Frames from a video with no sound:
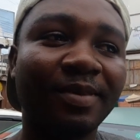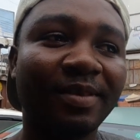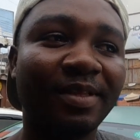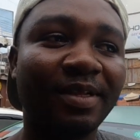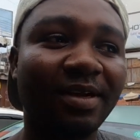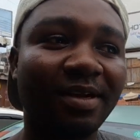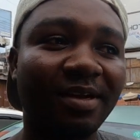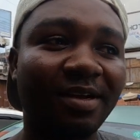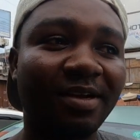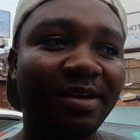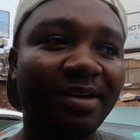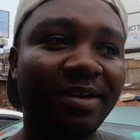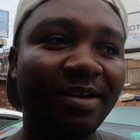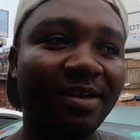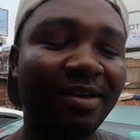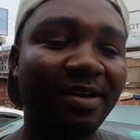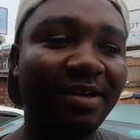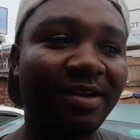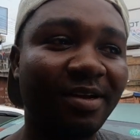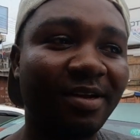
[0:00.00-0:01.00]
and
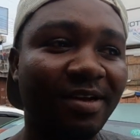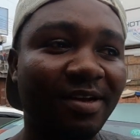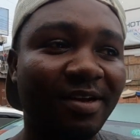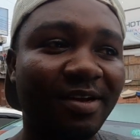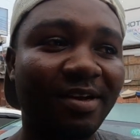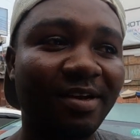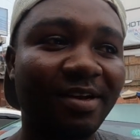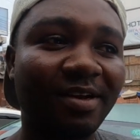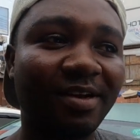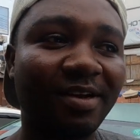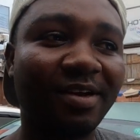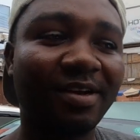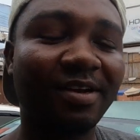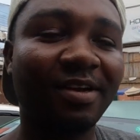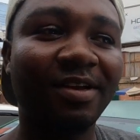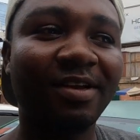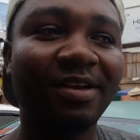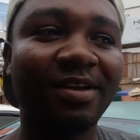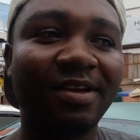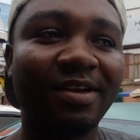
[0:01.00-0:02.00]
if they want your
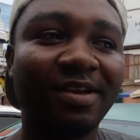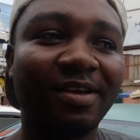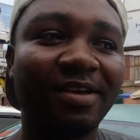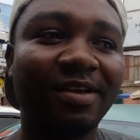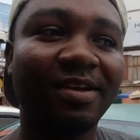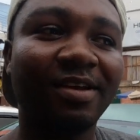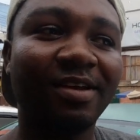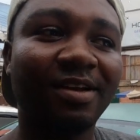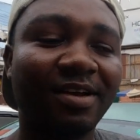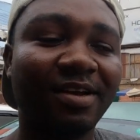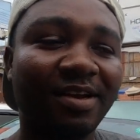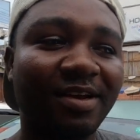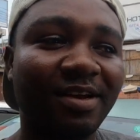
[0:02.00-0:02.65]
services,